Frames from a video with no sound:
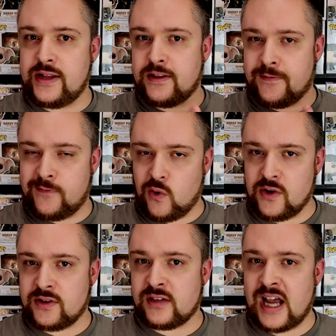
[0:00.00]
the
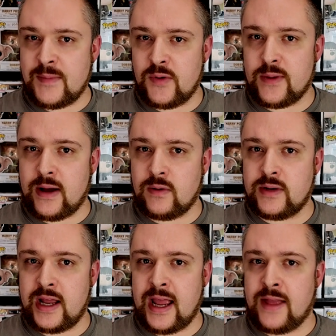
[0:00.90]
4th time
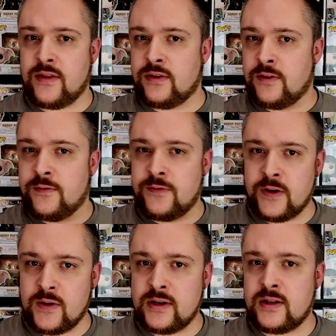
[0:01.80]
around. And the
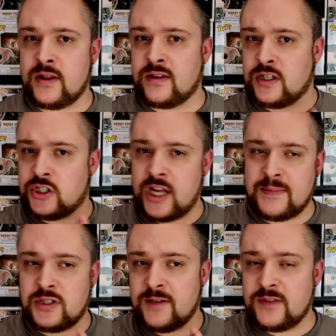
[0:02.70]
villain, the
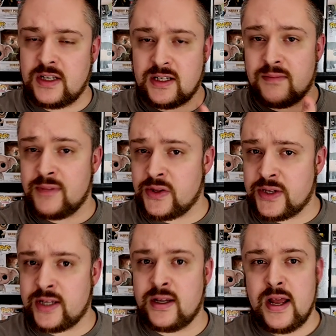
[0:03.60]
shape-shifting
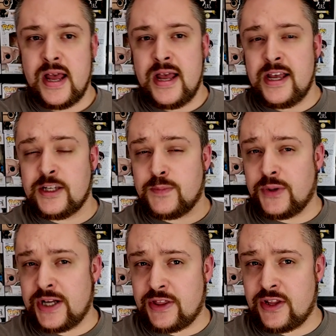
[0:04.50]
chameleon, is
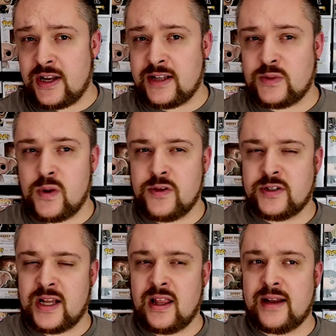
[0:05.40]
pretty thin as well.
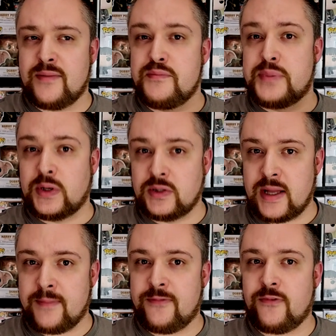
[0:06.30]
There's not a lot of
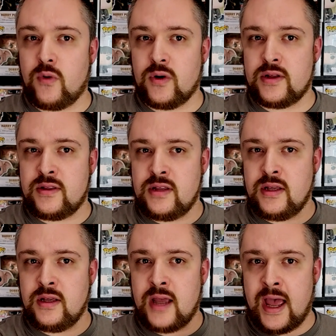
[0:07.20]
build-up for
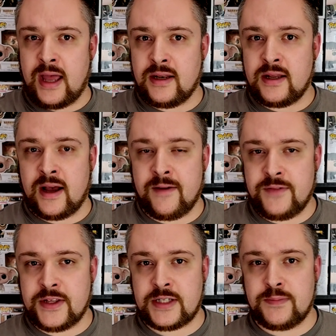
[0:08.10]
the end of this